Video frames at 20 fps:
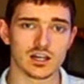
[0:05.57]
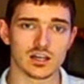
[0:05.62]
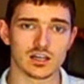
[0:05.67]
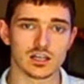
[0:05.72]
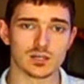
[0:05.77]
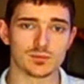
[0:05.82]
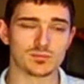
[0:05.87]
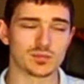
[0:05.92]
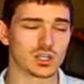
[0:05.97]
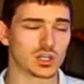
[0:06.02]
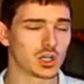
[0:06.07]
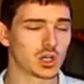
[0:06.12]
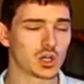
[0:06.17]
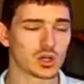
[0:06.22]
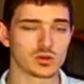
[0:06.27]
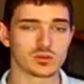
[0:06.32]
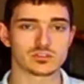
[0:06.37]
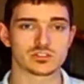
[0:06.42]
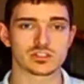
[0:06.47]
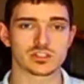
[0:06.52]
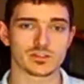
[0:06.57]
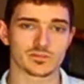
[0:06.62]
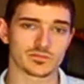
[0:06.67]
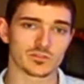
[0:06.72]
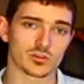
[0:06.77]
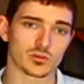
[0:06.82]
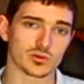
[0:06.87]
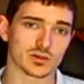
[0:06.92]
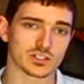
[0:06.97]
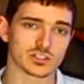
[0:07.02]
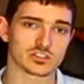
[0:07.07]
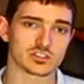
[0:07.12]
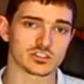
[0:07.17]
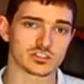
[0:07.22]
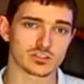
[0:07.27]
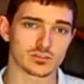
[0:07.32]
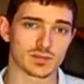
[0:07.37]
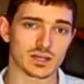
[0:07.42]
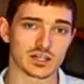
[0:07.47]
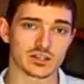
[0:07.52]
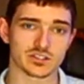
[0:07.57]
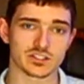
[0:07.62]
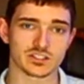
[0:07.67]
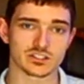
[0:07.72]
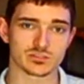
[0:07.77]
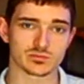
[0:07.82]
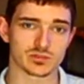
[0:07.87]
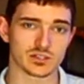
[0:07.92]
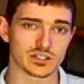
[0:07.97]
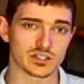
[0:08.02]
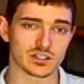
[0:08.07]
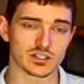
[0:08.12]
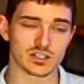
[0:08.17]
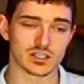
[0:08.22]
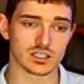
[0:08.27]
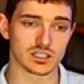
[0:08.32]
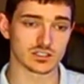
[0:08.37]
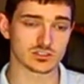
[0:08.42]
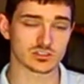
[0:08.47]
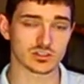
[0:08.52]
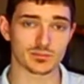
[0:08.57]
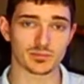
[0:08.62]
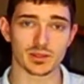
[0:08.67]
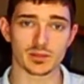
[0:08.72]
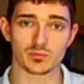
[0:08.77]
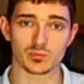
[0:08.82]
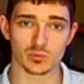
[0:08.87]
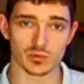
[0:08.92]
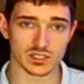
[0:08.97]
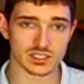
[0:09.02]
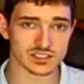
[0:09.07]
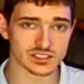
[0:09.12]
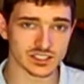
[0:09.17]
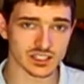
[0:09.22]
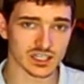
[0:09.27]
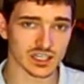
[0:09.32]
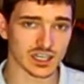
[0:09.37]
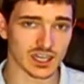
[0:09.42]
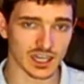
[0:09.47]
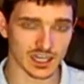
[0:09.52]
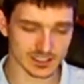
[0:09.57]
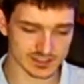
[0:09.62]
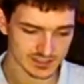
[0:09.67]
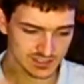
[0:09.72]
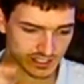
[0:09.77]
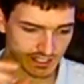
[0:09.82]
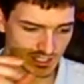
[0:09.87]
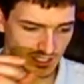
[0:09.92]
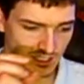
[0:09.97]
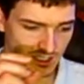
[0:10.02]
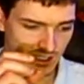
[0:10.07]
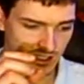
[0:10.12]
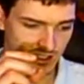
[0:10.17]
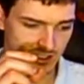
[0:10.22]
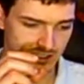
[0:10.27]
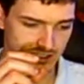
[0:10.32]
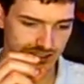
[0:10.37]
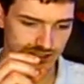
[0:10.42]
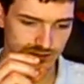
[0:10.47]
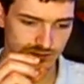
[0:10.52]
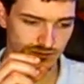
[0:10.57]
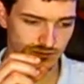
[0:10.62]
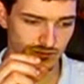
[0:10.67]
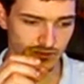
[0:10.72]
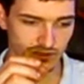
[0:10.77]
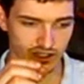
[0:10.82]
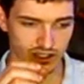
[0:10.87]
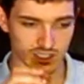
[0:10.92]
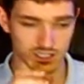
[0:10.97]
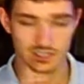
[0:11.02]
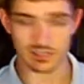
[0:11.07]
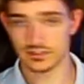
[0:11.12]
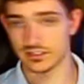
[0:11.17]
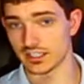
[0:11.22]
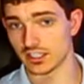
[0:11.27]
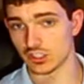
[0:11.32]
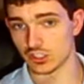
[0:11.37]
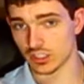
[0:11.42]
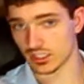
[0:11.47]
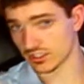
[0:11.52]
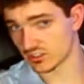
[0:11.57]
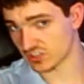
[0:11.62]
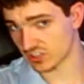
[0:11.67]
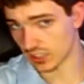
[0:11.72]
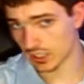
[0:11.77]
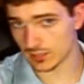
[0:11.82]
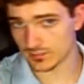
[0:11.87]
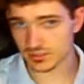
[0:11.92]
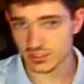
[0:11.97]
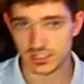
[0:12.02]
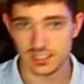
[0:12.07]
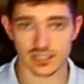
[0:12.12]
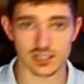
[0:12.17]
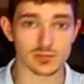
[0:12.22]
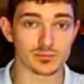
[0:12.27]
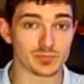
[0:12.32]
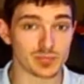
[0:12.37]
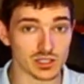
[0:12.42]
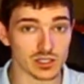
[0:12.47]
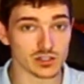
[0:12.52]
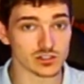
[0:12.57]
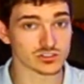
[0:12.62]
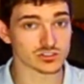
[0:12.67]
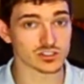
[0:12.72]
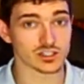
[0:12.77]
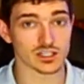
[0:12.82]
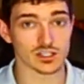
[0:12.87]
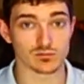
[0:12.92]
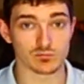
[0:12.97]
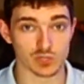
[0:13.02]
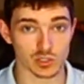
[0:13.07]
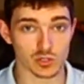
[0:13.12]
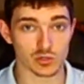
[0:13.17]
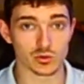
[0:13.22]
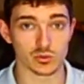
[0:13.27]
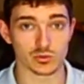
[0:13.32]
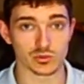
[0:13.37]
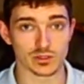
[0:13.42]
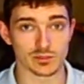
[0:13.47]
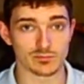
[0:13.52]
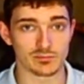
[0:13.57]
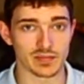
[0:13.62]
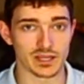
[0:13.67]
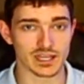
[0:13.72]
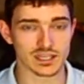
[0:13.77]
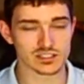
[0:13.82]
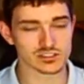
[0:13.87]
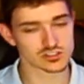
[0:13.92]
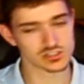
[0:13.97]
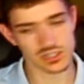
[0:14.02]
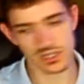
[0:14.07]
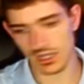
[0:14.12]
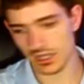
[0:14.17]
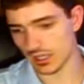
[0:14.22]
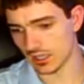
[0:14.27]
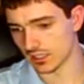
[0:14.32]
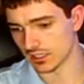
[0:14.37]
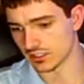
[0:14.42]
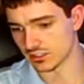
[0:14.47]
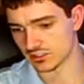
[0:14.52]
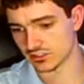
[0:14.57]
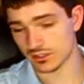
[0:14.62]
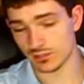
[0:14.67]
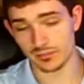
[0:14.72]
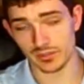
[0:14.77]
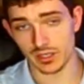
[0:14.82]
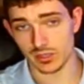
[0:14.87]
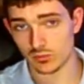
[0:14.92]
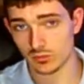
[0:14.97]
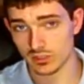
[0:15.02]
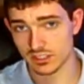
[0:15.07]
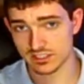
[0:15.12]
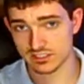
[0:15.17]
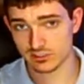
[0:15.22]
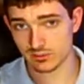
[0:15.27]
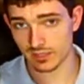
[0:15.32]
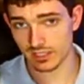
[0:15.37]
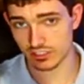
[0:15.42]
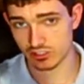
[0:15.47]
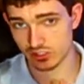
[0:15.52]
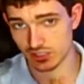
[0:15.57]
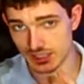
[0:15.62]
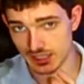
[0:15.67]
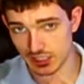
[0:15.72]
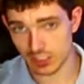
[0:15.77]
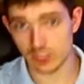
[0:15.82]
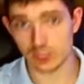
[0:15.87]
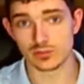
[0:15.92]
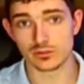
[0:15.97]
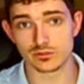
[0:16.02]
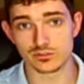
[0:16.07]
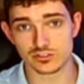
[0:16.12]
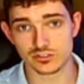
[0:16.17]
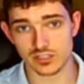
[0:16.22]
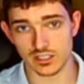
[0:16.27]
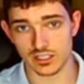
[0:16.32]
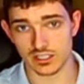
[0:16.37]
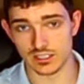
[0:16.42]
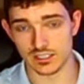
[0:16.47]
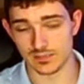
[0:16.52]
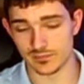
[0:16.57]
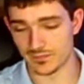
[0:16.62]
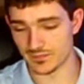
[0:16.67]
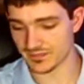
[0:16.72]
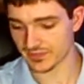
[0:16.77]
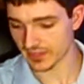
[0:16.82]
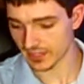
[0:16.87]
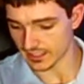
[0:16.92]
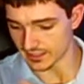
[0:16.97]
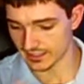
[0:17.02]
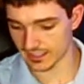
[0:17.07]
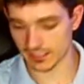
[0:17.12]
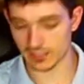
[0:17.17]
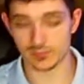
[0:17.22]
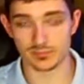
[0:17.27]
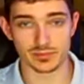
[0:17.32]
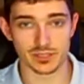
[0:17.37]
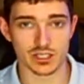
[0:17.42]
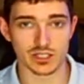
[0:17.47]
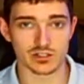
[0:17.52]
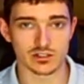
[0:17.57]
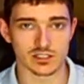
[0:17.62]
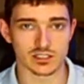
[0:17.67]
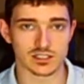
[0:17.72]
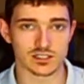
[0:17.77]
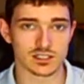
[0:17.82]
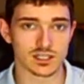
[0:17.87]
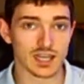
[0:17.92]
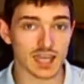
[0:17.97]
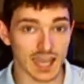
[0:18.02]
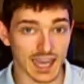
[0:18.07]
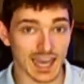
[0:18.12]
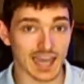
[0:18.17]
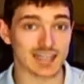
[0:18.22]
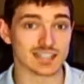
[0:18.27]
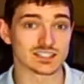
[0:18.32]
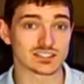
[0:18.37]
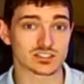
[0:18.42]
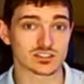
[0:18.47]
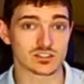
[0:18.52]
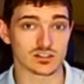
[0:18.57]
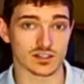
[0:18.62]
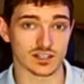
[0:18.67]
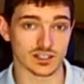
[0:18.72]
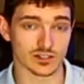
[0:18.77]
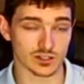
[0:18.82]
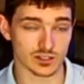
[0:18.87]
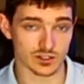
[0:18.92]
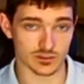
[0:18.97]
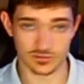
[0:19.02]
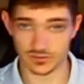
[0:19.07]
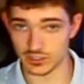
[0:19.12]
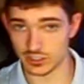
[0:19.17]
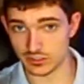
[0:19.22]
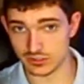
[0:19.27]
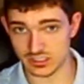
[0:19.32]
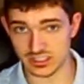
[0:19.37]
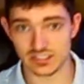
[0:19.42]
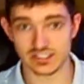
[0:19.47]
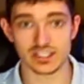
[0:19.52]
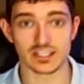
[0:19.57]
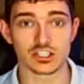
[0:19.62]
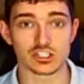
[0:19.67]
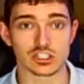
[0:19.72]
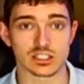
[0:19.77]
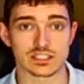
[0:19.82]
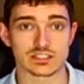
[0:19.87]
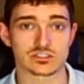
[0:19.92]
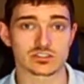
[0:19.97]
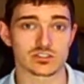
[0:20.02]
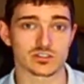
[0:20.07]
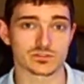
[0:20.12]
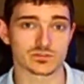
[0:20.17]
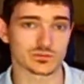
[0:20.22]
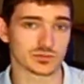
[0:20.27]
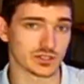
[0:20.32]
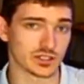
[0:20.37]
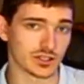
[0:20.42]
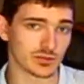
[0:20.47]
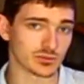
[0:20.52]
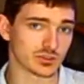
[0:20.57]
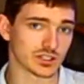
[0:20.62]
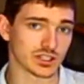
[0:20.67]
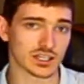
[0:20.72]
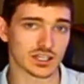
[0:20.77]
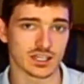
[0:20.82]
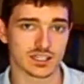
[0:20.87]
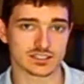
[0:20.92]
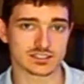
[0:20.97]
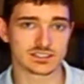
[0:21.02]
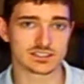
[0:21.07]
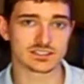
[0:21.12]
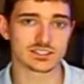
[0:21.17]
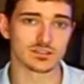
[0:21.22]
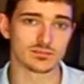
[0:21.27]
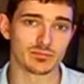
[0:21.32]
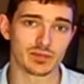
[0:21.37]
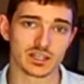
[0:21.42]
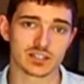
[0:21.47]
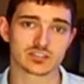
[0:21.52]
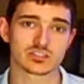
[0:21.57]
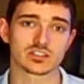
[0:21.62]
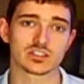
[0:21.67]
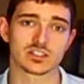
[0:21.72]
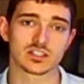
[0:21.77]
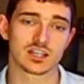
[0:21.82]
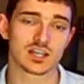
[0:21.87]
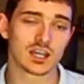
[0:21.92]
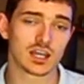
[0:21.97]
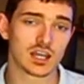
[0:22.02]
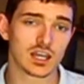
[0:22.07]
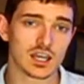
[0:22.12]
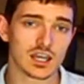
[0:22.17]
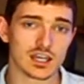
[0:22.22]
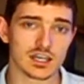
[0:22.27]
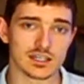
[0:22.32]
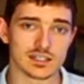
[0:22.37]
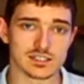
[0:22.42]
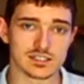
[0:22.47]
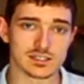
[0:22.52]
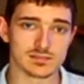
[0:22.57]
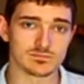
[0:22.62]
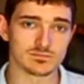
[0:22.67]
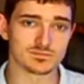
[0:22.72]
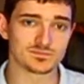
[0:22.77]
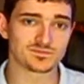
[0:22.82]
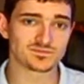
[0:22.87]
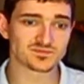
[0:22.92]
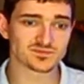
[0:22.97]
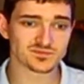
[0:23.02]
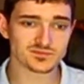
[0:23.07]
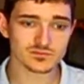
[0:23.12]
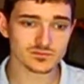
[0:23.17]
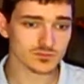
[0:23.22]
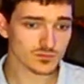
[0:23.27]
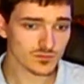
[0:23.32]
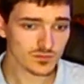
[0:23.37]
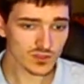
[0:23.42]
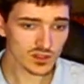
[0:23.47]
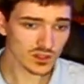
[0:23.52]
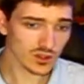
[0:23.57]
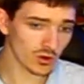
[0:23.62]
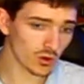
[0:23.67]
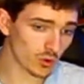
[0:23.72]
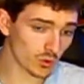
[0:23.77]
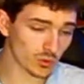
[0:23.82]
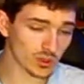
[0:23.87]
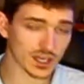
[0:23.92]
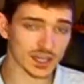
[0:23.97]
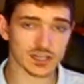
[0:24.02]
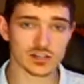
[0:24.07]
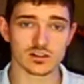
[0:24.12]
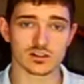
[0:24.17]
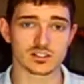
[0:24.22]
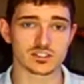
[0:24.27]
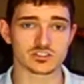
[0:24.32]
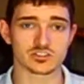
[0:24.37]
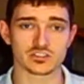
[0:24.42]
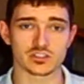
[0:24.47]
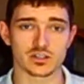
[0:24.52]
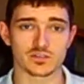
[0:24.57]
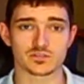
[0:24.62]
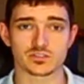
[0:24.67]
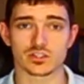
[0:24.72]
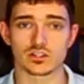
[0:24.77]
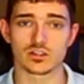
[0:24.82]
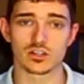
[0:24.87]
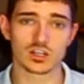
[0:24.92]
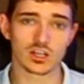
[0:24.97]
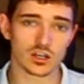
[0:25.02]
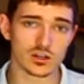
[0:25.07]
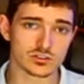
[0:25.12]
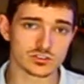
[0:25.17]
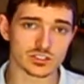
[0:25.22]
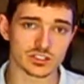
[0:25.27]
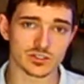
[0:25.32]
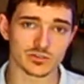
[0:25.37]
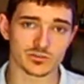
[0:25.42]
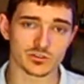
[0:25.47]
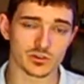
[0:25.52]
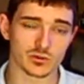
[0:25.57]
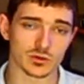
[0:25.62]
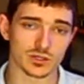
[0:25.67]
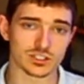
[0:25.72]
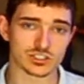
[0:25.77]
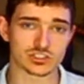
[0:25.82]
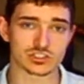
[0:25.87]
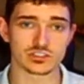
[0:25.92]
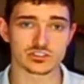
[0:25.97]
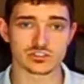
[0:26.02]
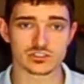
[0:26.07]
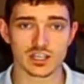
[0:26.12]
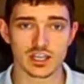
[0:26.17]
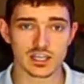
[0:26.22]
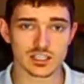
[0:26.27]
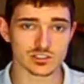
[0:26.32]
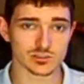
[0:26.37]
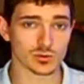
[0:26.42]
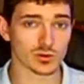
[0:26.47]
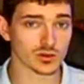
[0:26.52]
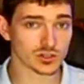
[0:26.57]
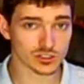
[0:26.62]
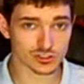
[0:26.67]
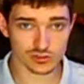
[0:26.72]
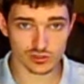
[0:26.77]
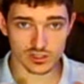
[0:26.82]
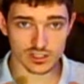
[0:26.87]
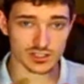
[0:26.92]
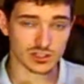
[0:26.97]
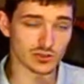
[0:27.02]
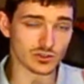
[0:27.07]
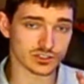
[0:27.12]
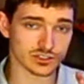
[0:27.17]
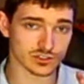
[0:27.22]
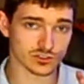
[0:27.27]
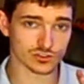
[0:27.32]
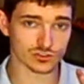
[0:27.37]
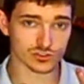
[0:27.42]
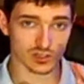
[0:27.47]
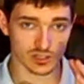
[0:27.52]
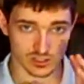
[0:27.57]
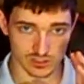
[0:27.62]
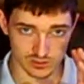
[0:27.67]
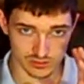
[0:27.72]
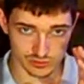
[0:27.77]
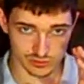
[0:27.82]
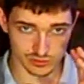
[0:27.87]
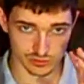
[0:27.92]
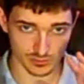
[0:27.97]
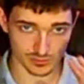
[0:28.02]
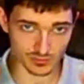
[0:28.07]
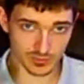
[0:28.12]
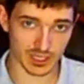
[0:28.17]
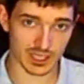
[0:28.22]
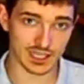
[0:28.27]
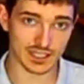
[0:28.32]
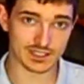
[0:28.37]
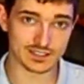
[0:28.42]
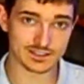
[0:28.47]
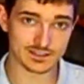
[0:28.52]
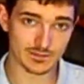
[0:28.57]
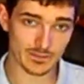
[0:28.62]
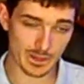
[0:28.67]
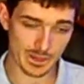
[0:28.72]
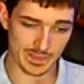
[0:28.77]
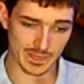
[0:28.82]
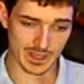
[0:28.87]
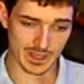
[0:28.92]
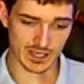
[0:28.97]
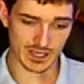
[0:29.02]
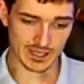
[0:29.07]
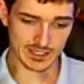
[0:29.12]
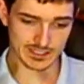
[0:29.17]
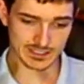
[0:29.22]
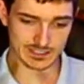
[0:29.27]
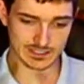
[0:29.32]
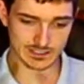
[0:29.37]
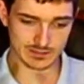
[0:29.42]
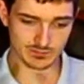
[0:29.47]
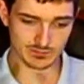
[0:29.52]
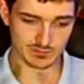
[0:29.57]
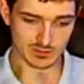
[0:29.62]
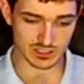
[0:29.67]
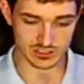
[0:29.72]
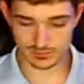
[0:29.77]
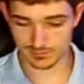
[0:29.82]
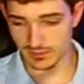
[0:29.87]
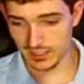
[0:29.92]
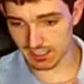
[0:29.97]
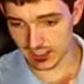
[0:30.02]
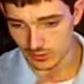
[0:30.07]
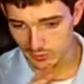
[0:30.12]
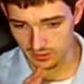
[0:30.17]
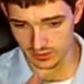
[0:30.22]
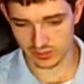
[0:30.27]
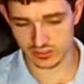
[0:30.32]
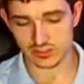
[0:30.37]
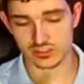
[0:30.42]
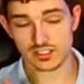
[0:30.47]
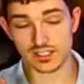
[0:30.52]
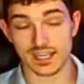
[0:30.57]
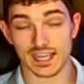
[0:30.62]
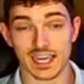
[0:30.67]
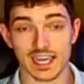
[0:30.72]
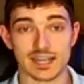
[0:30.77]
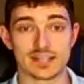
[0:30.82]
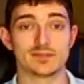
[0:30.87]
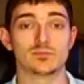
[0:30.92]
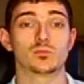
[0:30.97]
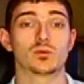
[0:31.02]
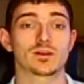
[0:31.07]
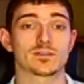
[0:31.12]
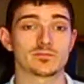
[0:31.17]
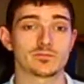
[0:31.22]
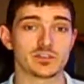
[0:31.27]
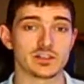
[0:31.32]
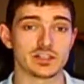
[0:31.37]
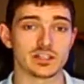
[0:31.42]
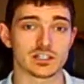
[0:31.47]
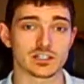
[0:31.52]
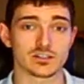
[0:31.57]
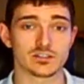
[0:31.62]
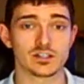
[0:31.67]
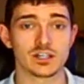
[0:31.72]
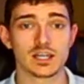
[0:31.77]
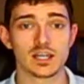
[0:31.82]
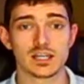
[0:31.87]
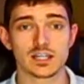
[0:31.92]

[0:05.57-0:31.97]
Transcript: Um, loads of different questions about this one. Uh, some people wanting to connect um, their DJ setup to their computer so they can record the mix. Uh, some people wanting to actually use um, their computer as like uh, for using DJ software and they want to connect it to the mixer um, all that kind of stuff. So loads of different questions. So what I'm going to try and do is I'm going to try and answer them in um, as many questions as I can in one video.